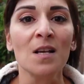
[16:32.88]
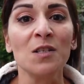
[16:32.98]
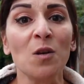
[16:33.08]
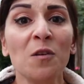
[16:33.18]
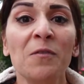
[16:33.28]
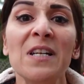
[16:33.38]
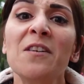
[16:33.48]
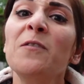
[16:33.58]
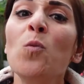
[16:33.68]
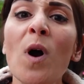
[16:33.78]
So the friends,
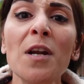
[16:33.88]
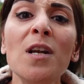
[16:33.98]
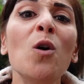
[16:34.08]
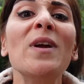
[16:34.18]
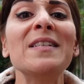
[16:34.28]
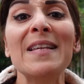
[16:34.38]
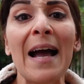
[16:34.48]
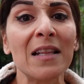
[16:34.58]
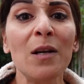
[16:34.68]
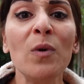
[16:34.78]
if you want to know
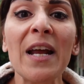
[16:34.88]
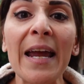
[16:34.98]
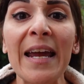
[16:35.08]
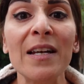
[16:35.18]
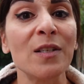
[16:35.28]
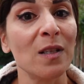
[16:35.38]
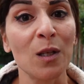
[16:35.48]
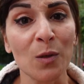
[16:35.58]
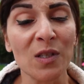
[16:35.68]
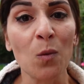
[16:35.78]
exactly what I ate to lose